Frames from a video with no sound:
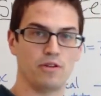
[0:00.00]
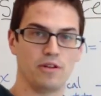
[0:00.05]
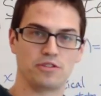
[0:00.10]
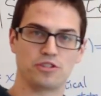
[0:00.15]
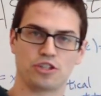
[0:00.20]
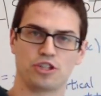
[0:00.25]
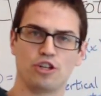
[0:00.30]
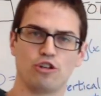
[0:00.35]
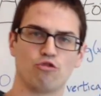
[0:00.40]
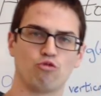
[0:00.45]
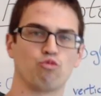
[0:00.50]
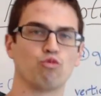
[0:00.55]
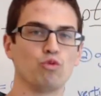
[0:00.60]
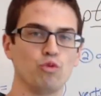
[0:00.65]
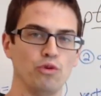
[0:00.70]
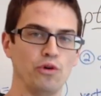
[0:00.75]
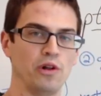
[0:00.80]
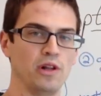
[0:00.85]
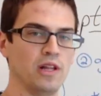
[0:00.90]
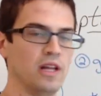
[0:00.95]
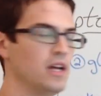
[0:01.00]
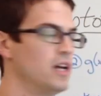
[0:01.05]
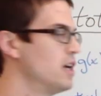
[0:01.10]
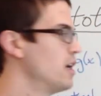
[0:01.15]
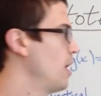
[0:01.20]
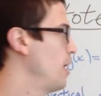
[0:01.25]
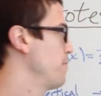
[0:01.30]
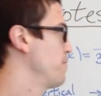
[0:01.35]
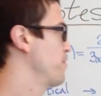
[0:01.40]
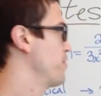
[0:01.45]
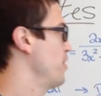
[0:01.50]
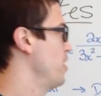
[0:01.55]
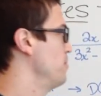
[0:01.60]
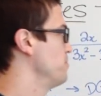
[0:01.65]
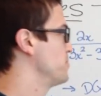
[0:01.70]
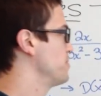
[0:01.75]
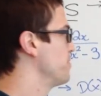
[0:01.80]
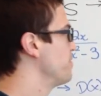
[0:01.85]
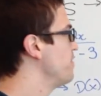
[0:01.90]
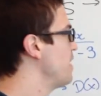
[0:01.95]
That's a good rule of
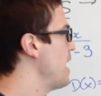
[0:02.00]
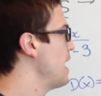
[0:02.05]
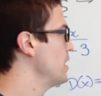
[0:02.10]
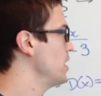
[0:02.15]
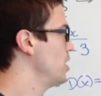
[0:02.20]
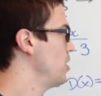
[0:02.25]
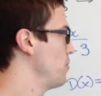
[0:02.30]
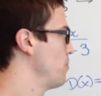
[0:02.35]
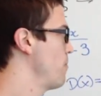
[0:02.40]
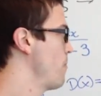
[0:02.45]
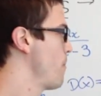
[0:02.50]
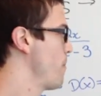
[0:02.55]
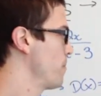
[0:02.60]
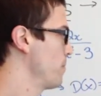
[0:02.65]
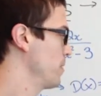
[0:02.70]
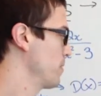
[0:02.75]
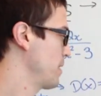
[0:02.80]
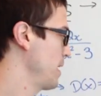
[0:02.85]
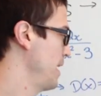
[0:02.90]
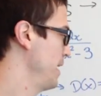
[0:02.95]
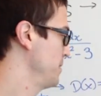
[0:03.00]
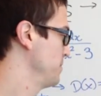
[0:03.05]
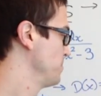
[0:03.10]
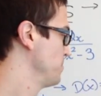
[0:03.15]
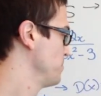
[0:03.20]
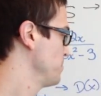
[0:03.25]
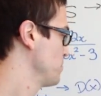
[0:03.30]
thumb to follow. Okay?